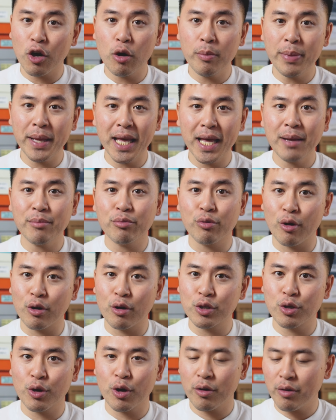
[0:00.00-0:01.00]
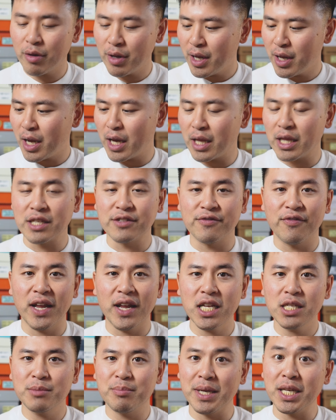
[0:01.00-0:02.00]
Kobe 8 Protro in this
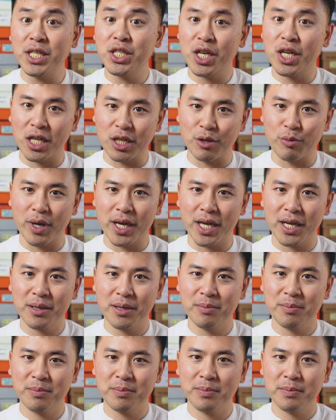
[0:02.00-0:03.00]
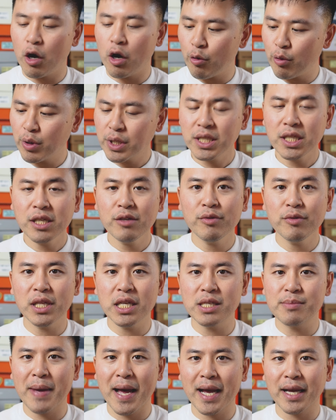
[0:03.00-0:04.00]
Venice Beach colorway. Originally
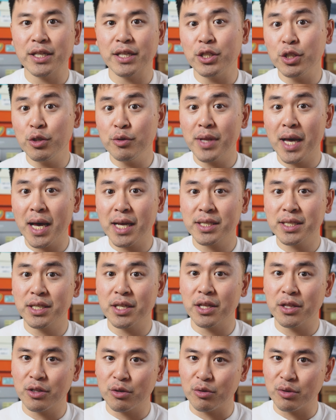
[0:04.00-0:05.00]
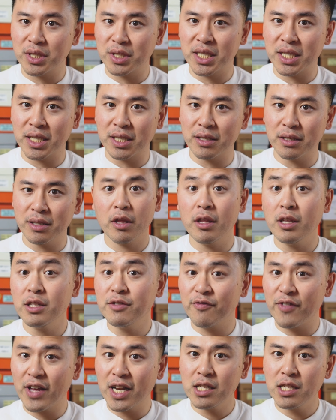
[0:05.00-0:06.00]
released back in 2013, this
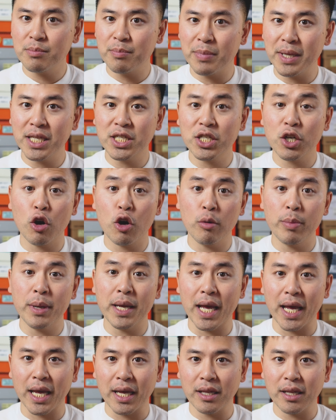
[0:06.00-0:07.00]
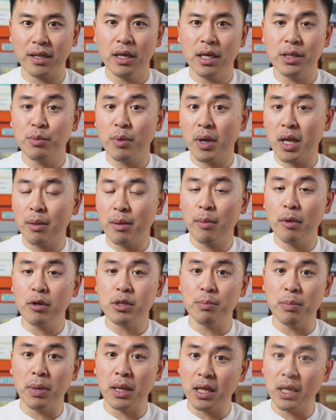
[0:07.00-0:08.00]
Venice Beach Kobe 8 is one of the
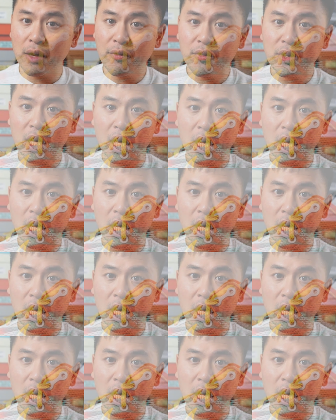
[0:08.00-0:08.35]
most beloved